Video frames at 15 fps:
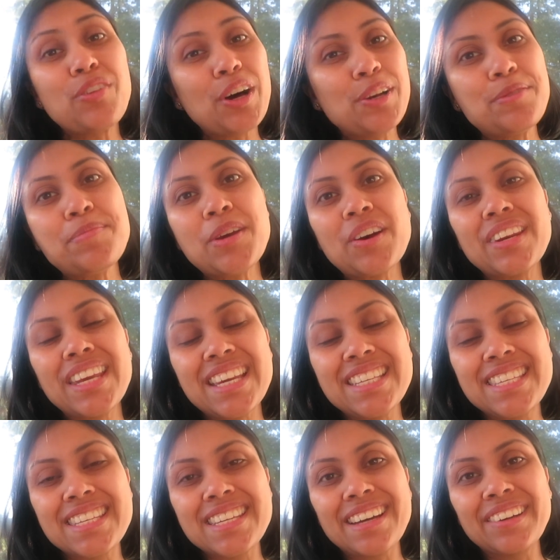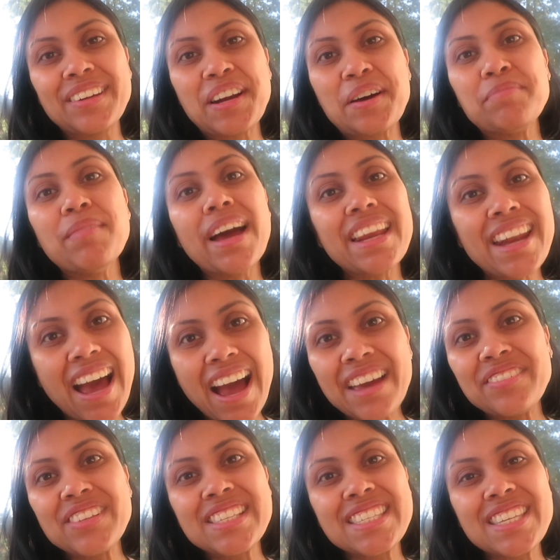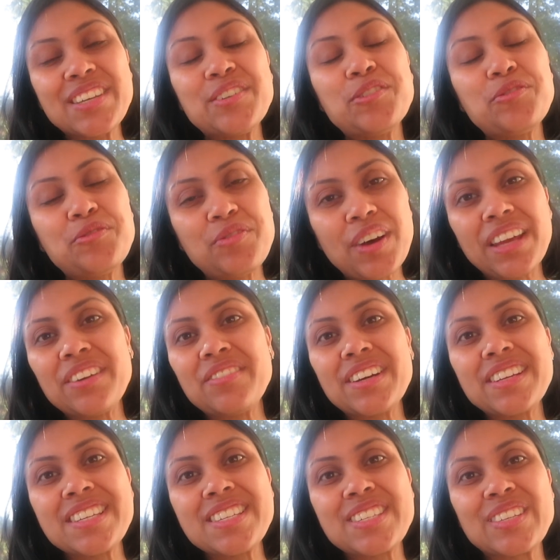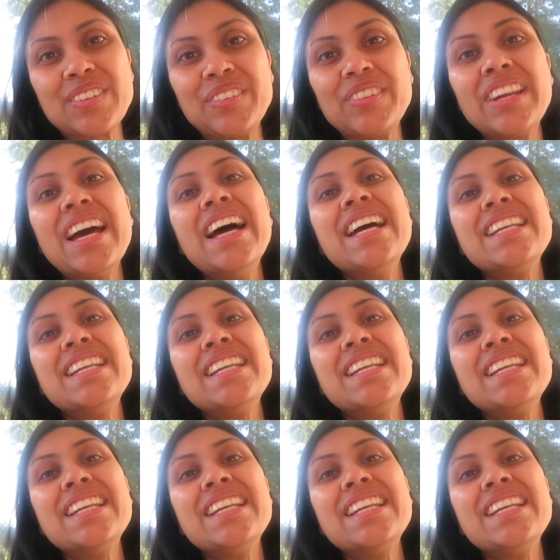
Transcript: Follow me on Instagram and I will see you very very soon.